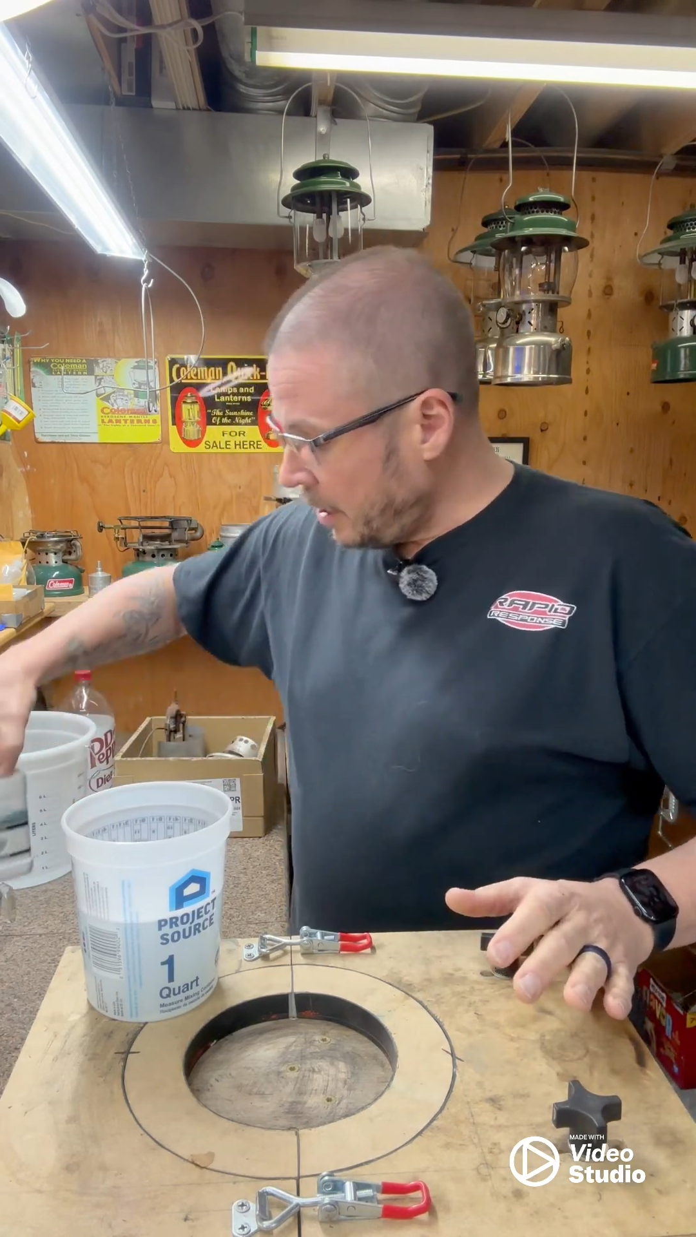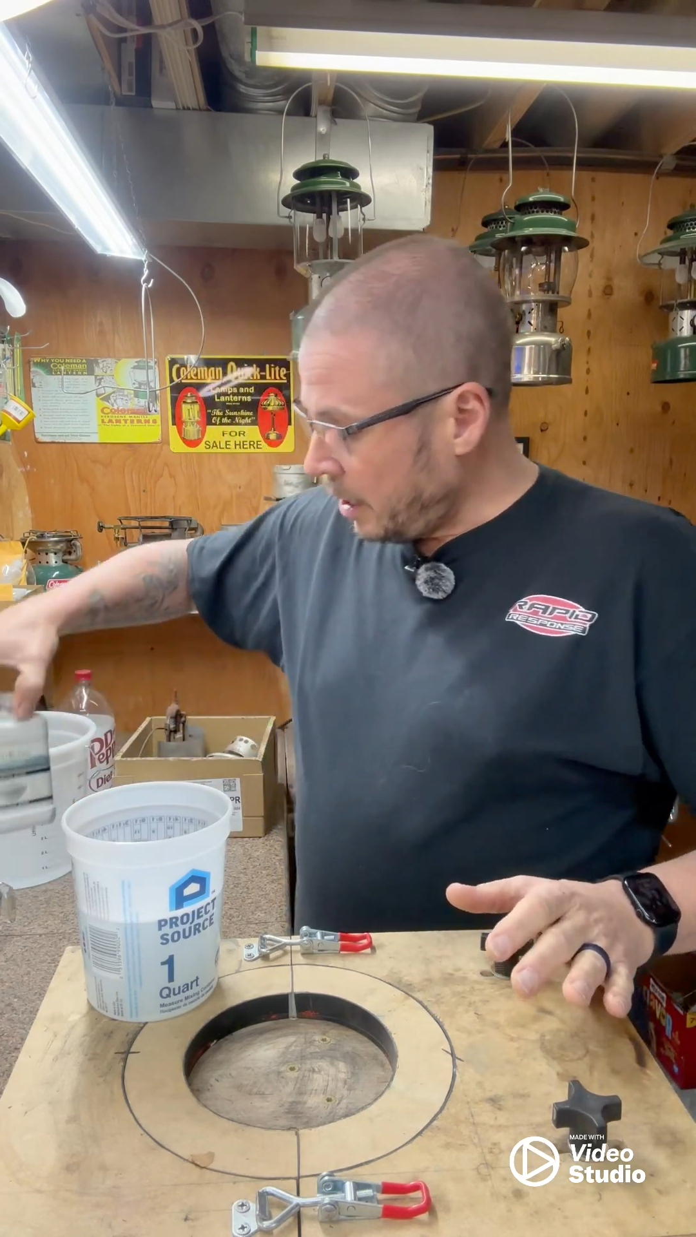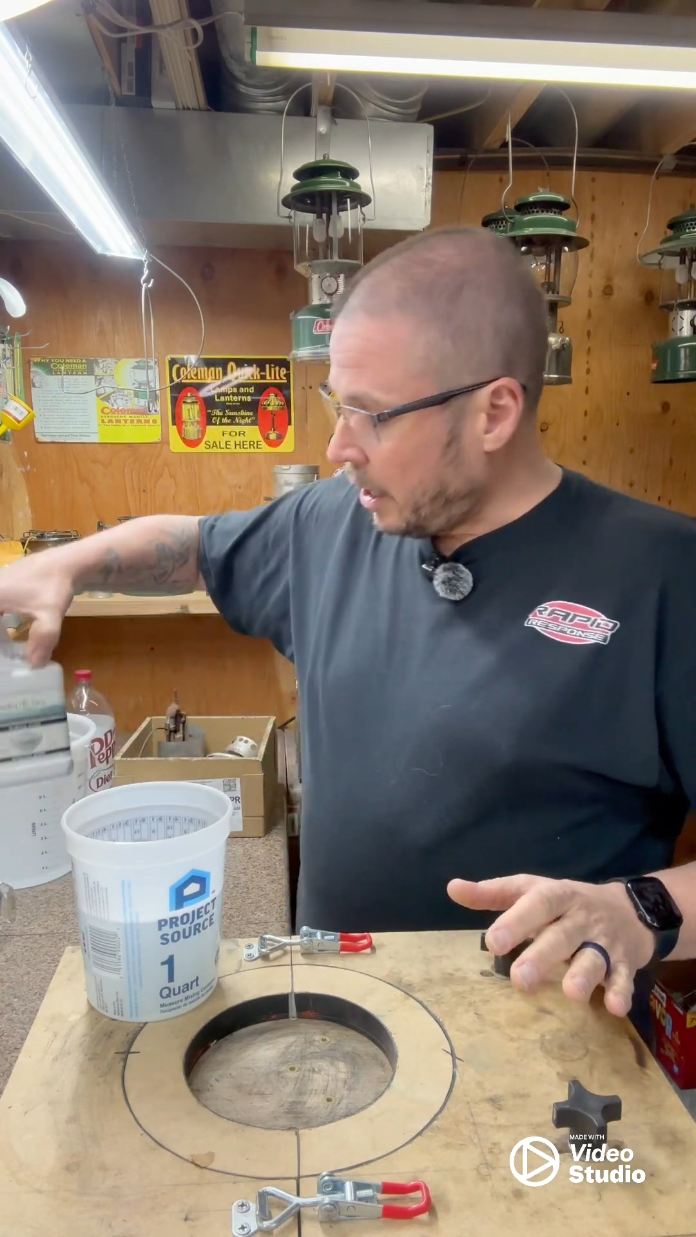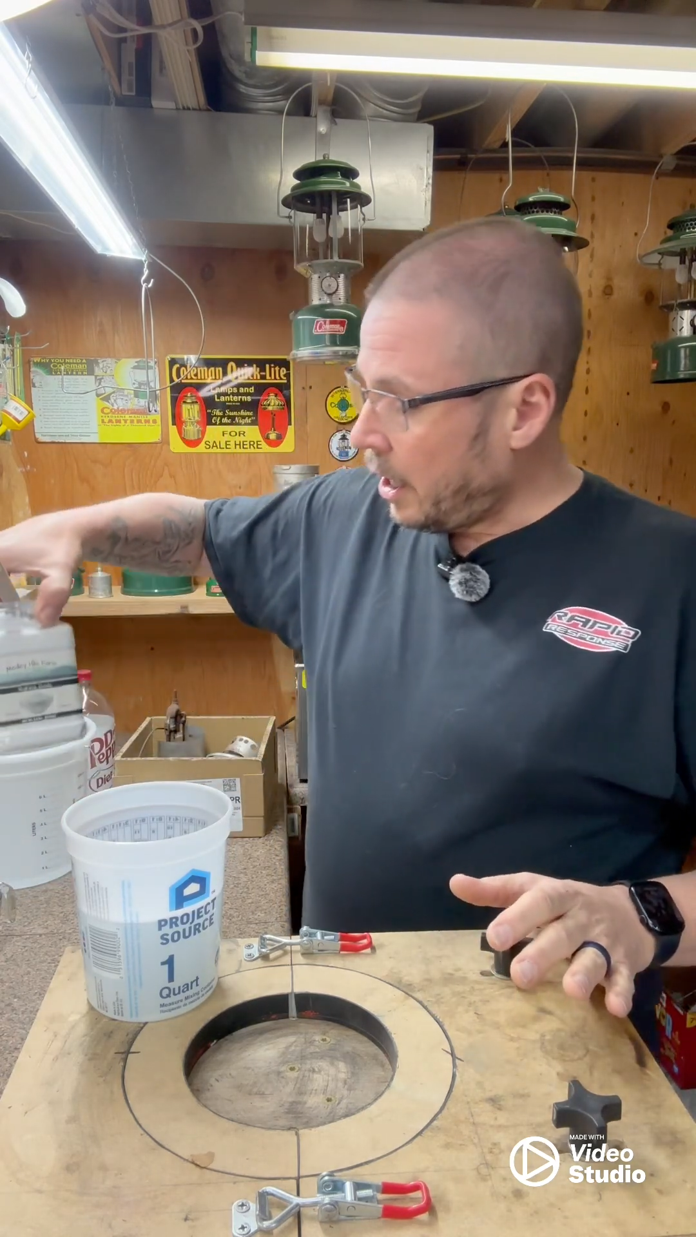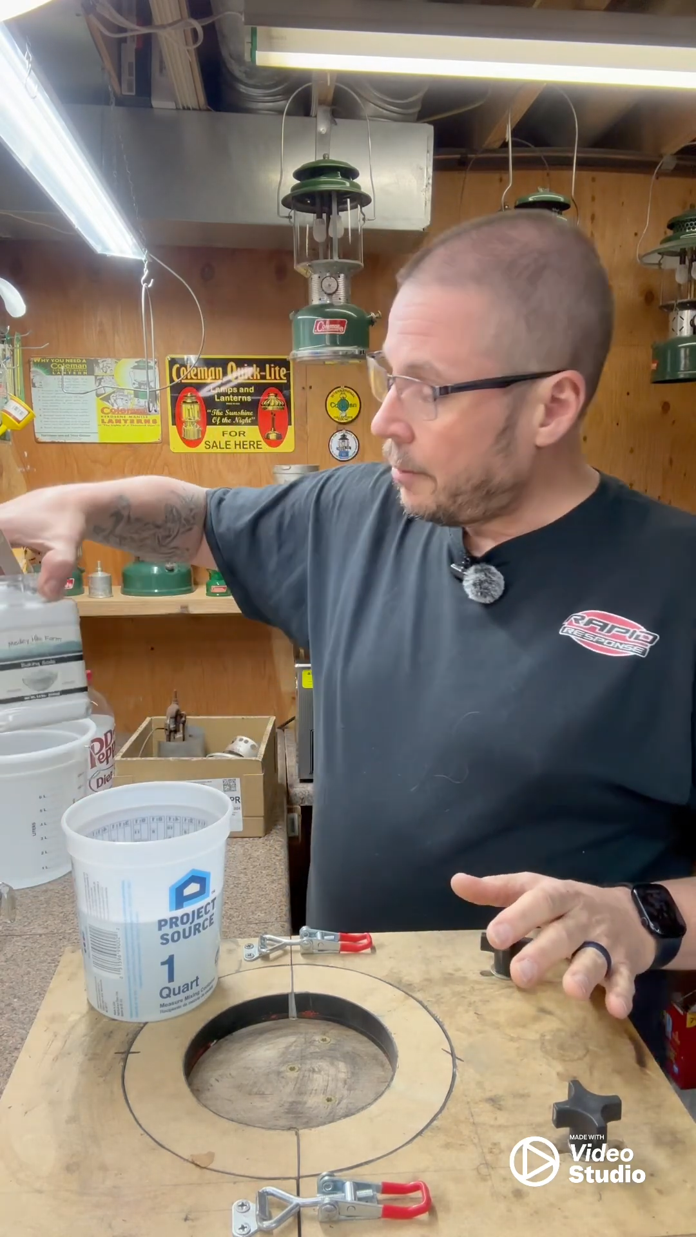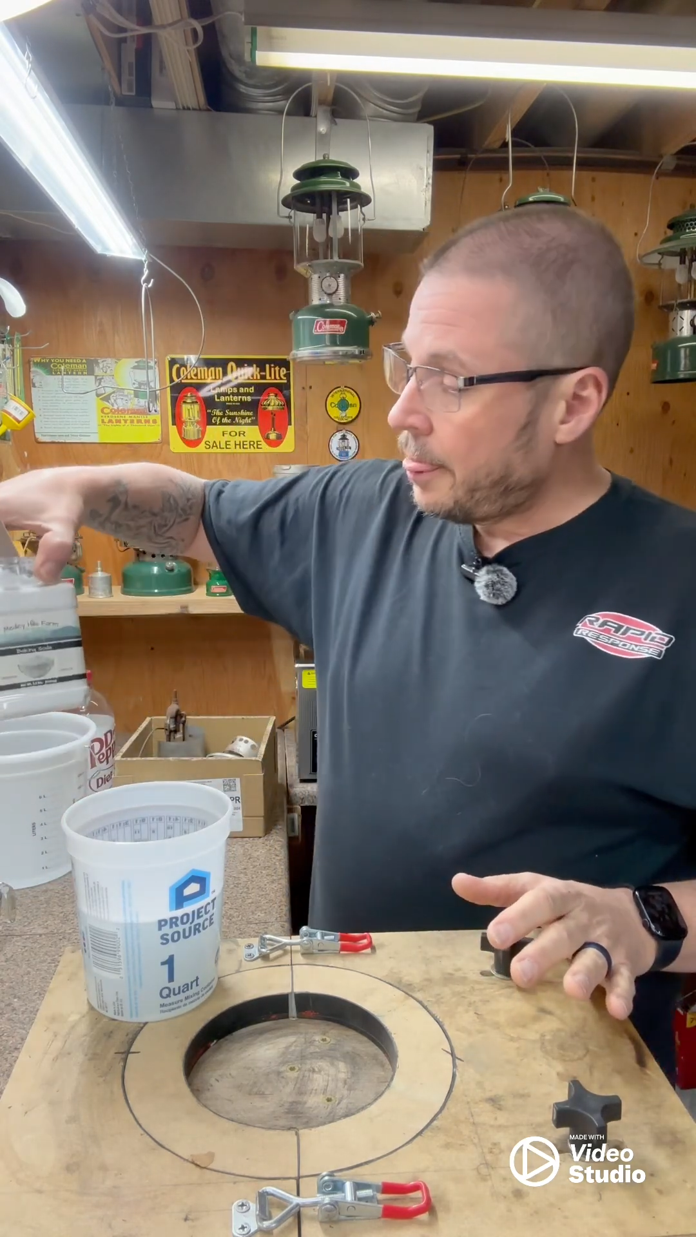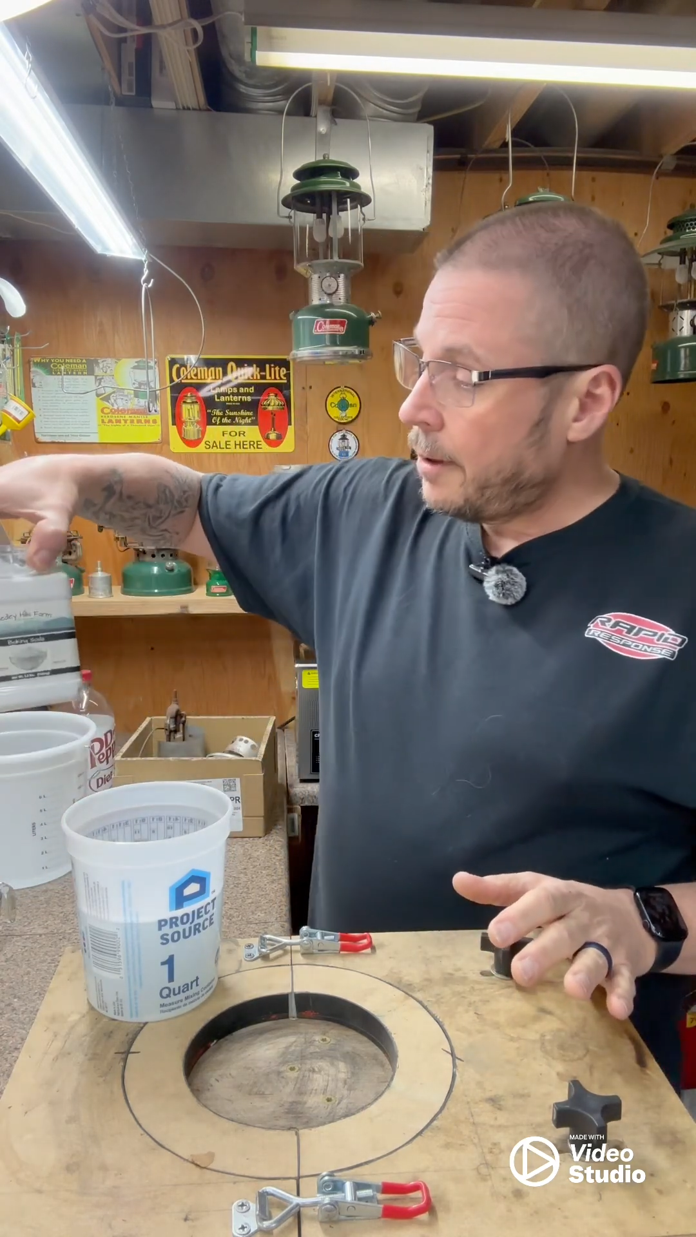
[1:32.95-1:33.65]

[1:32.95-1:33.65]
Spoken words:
uh,